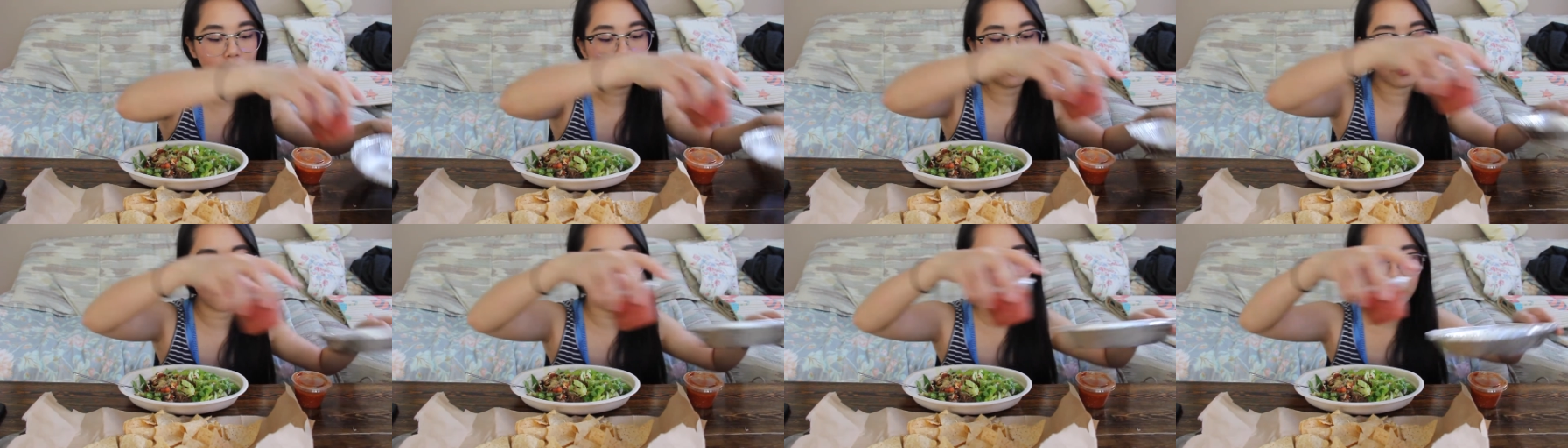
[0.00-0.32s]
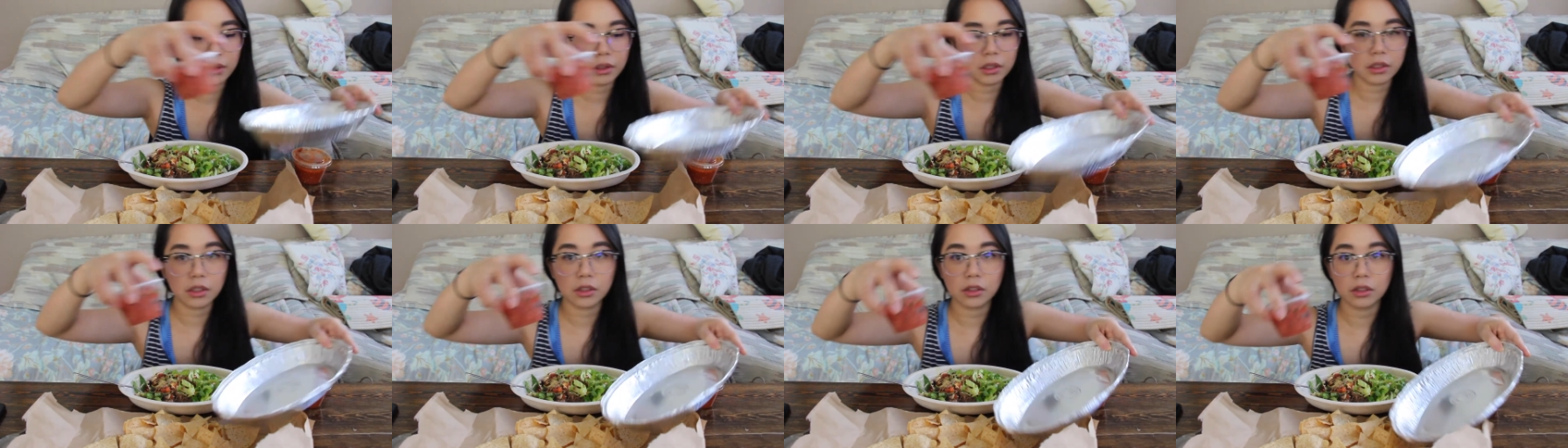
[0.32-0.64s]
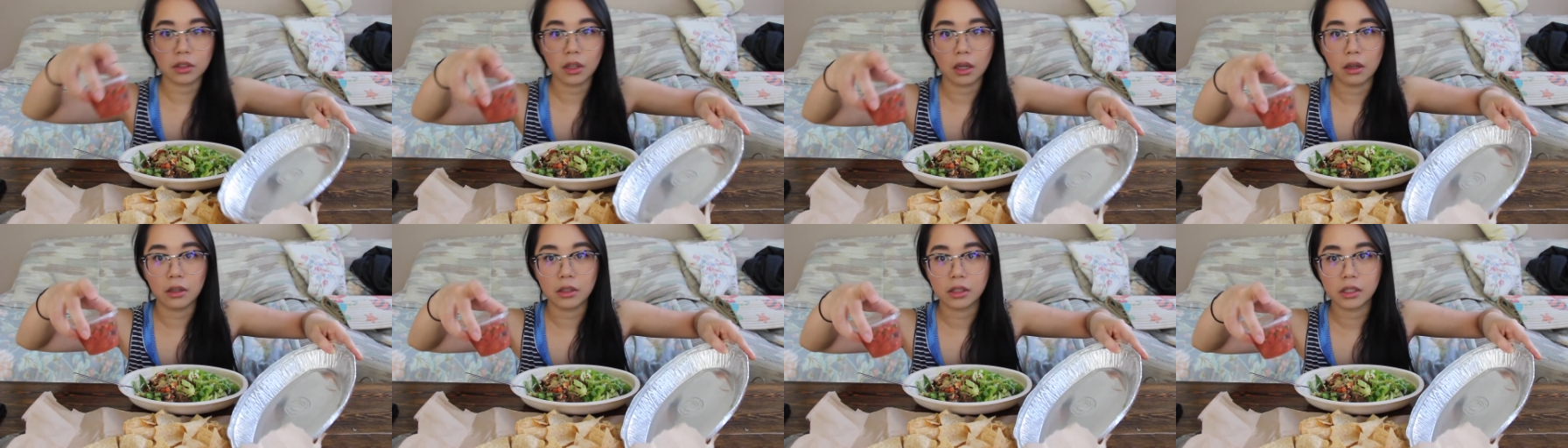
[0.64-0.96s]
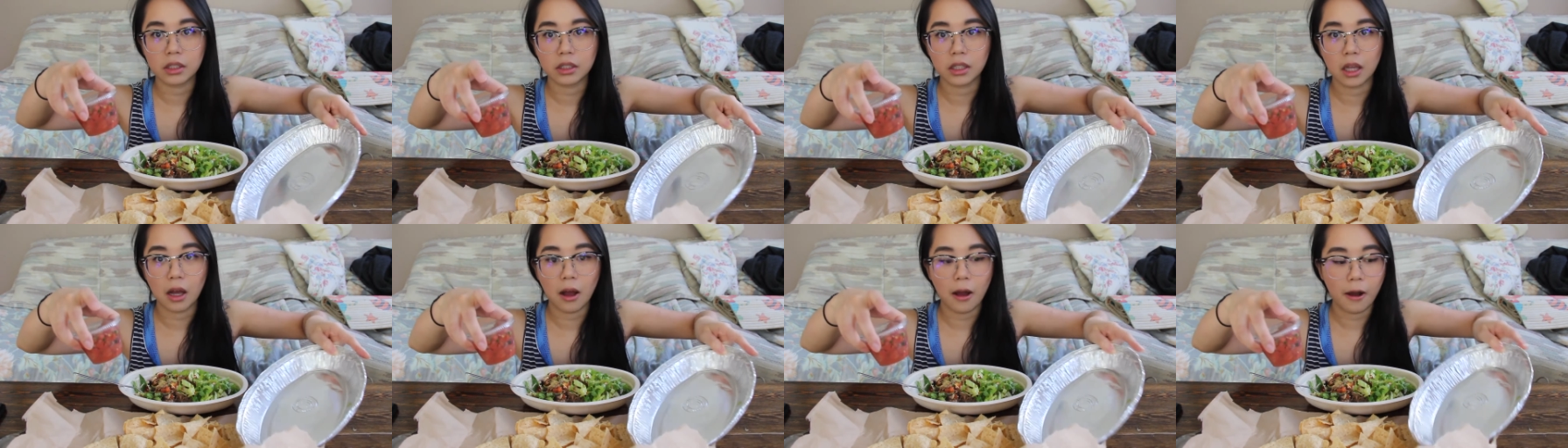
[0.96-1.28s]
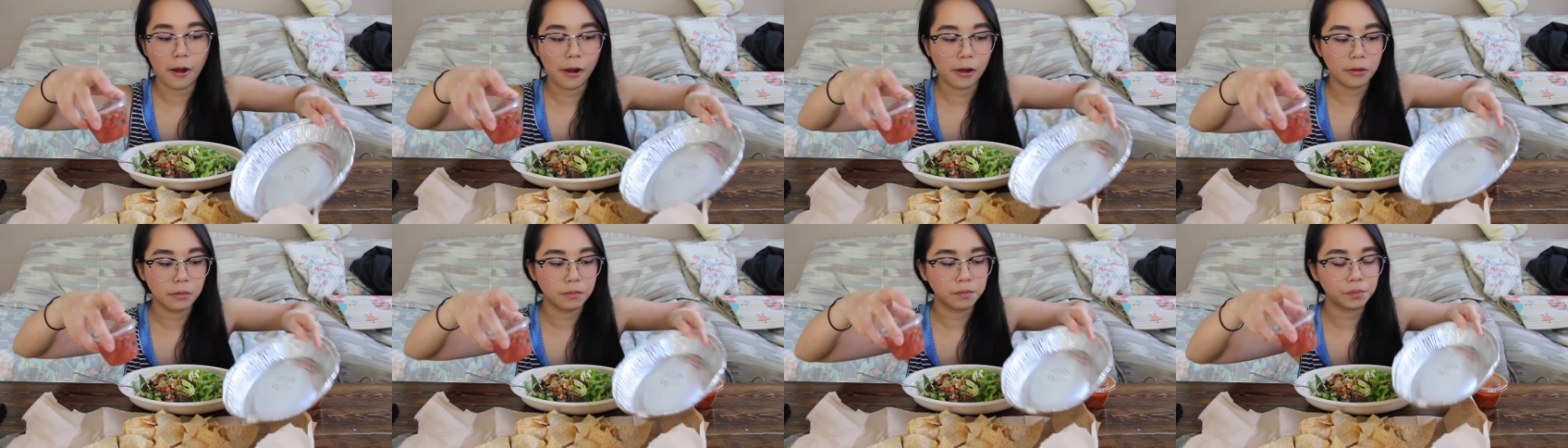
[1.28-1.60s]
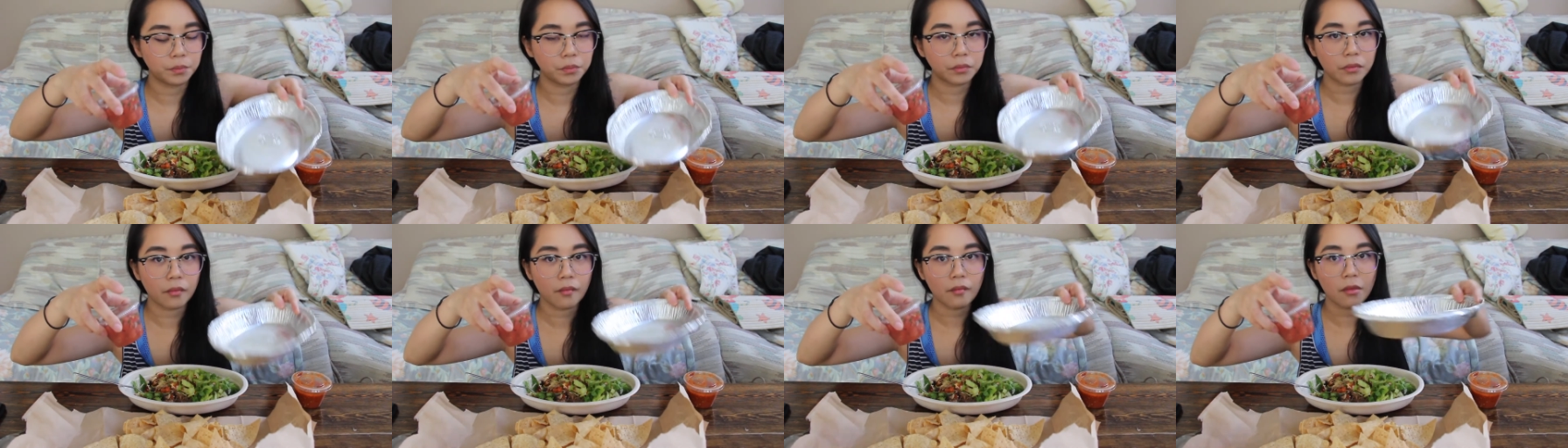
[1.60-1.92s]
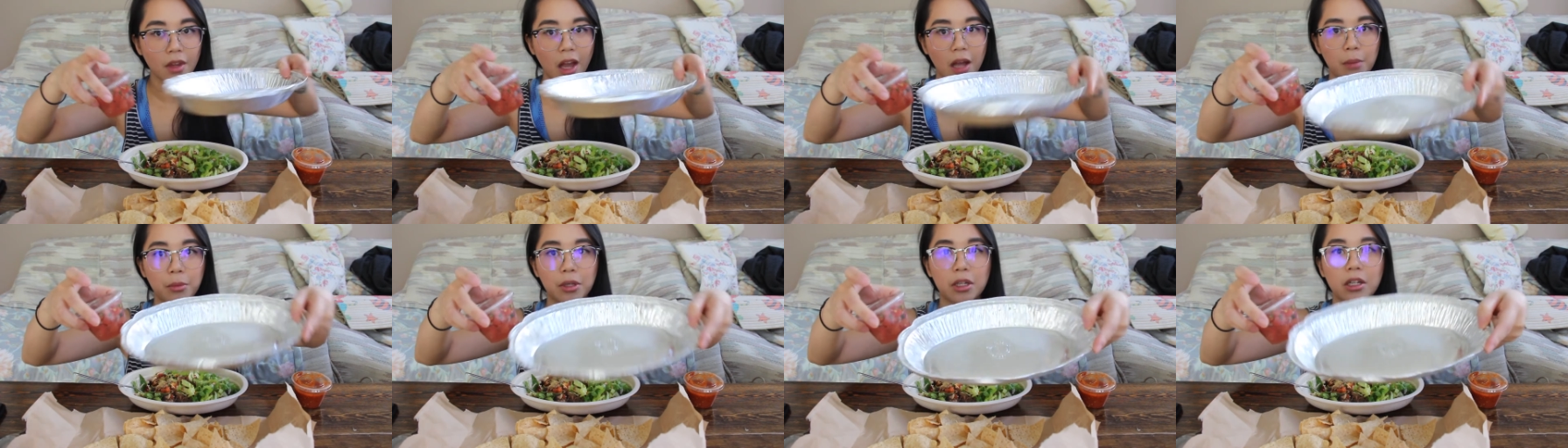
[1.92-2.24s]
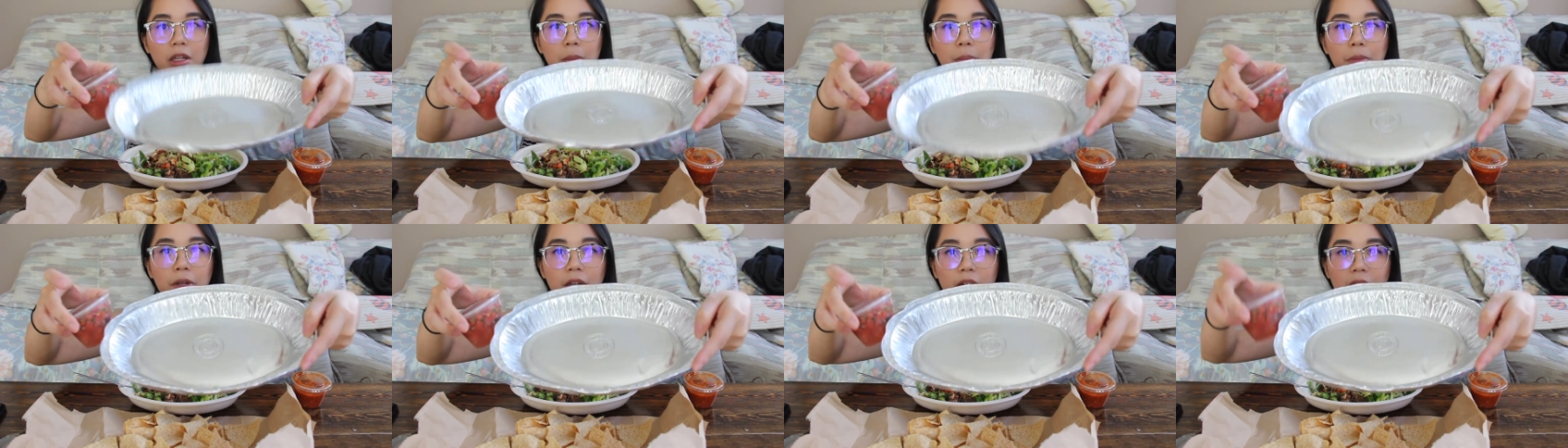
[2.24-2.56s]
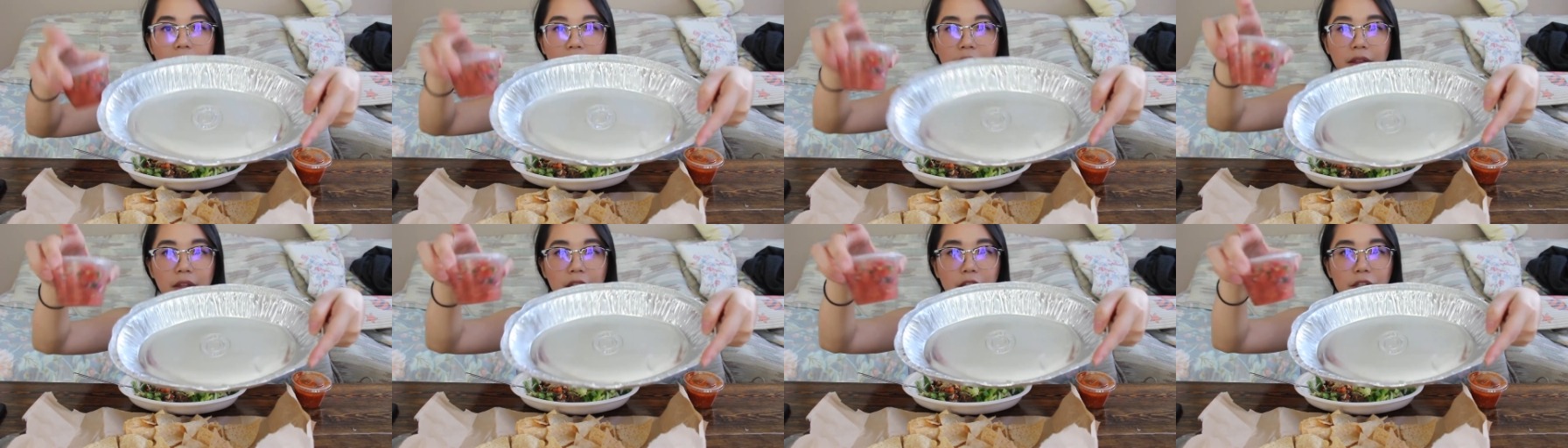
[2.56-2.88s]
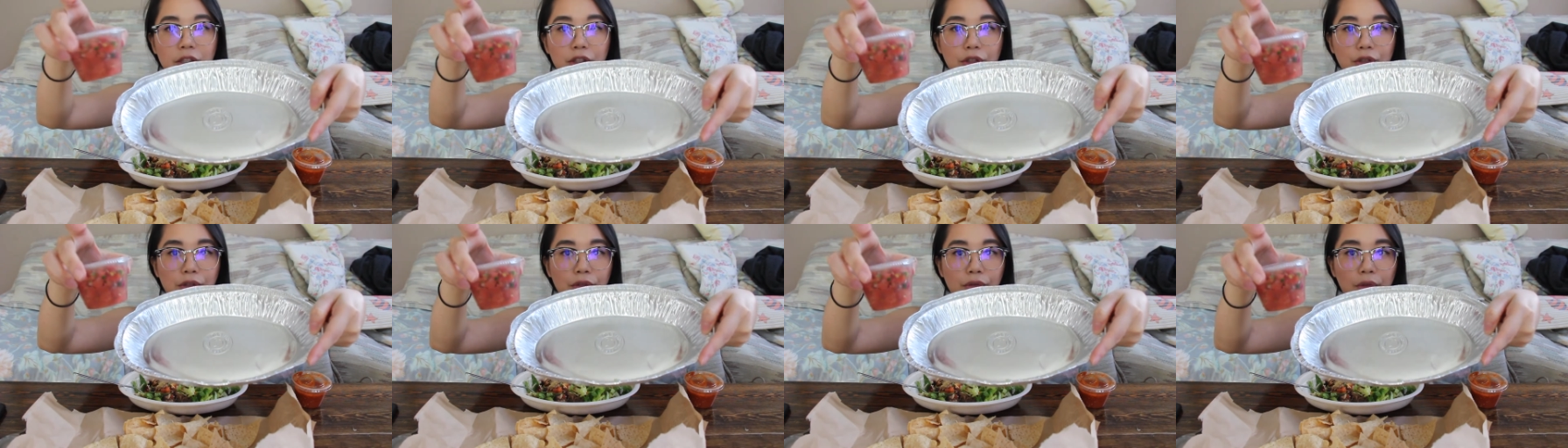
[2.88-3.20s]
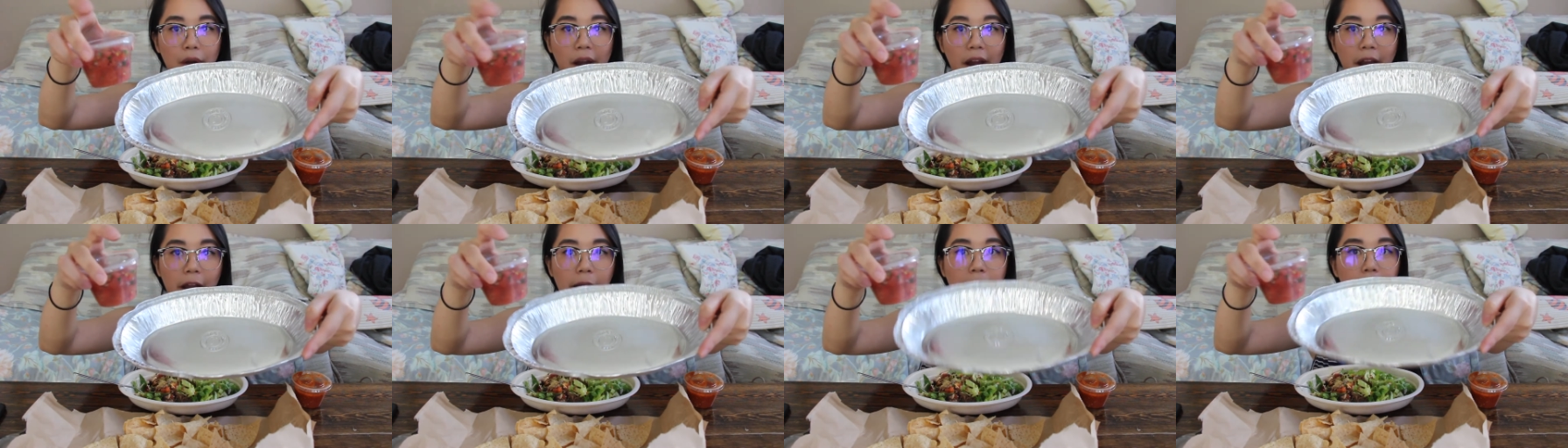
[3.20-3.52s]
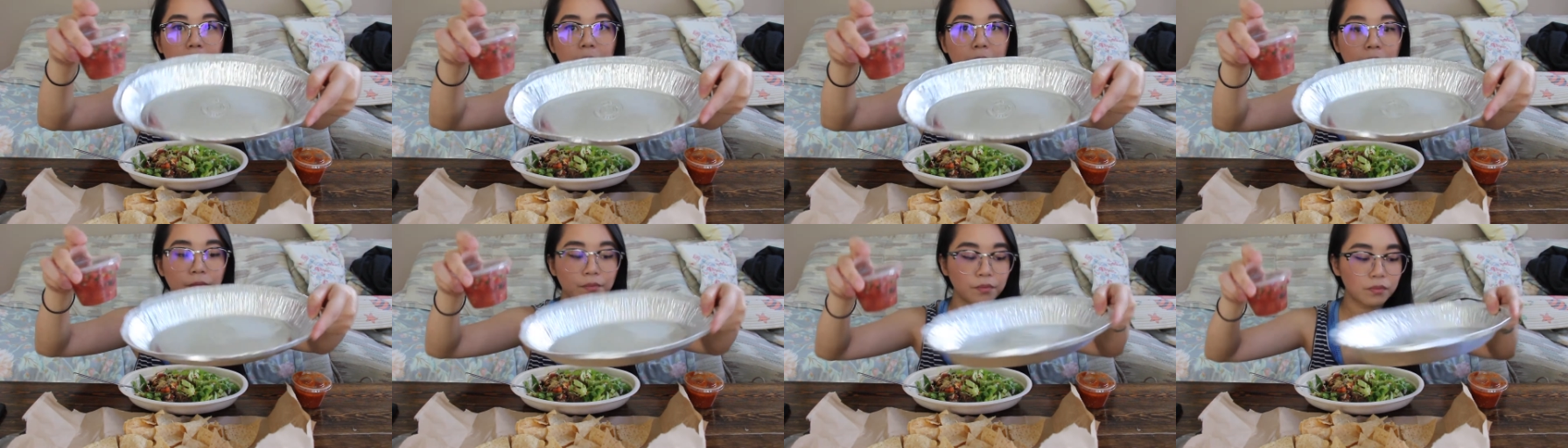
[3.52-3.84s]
for the salsa I'm gonna put it in this tray